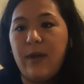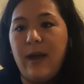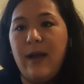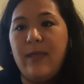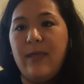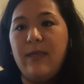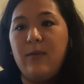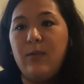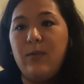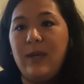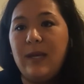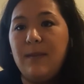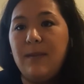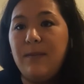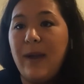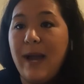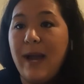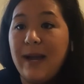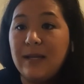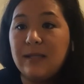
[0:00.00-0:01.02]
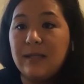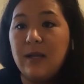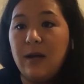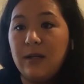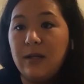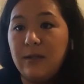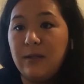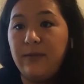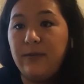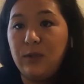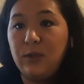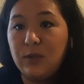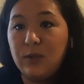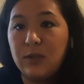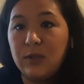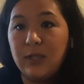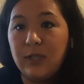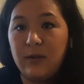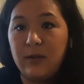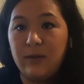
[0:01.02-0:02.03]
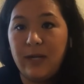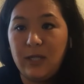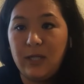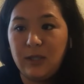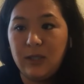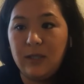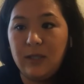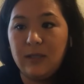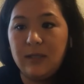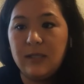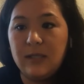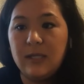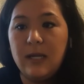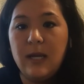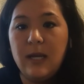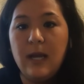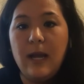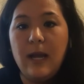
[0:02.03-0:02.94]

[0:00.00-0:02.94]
that we can pass on to future generations.